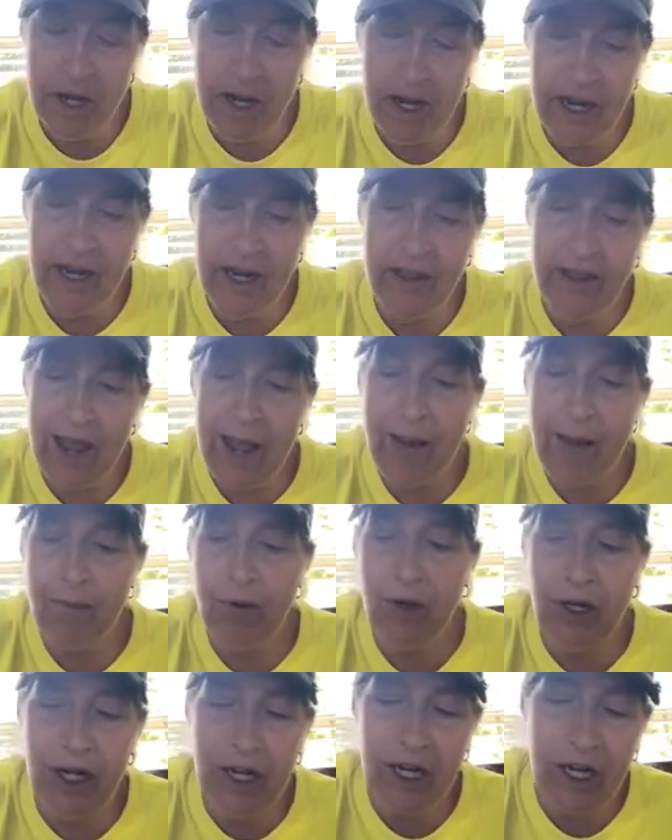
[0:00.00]
and that
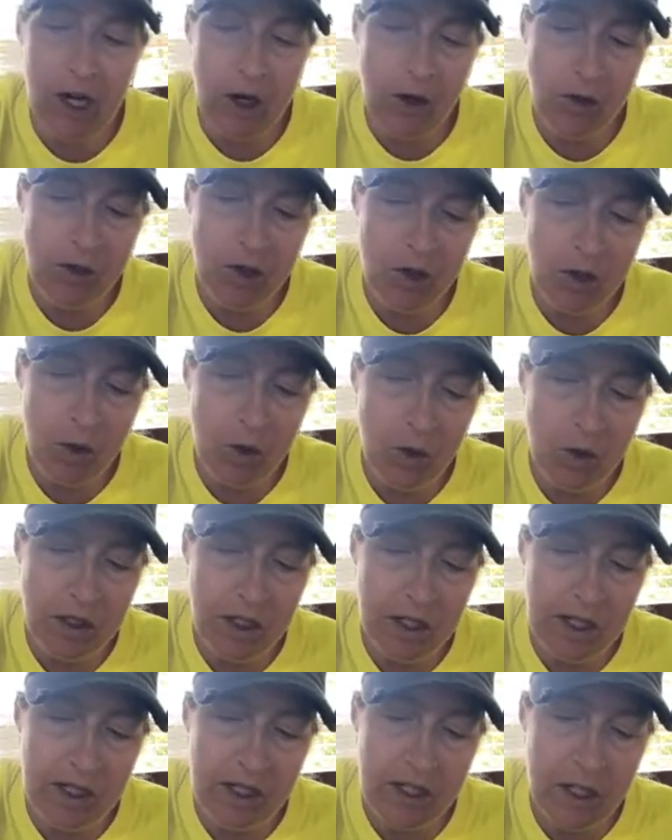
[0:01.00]
money goes towards
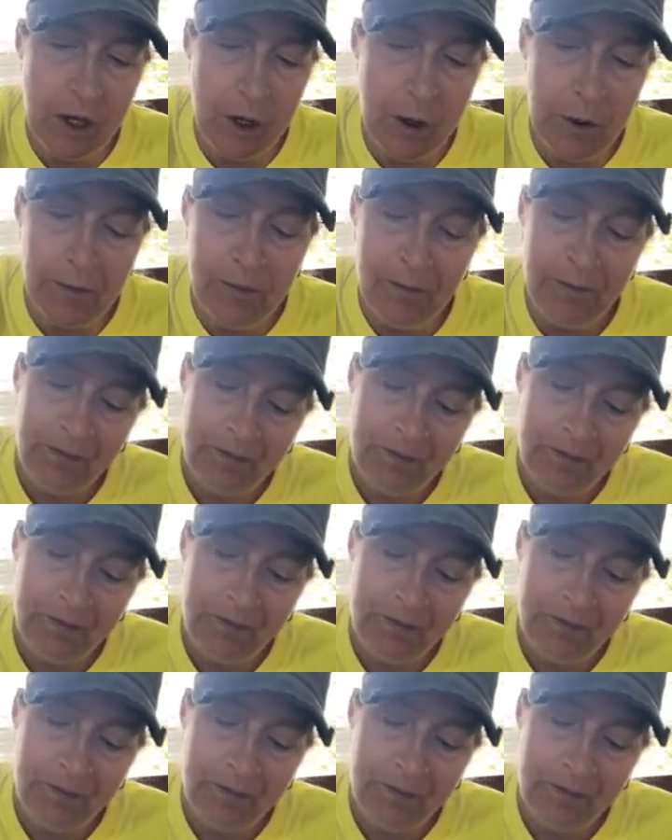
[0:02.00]
it. So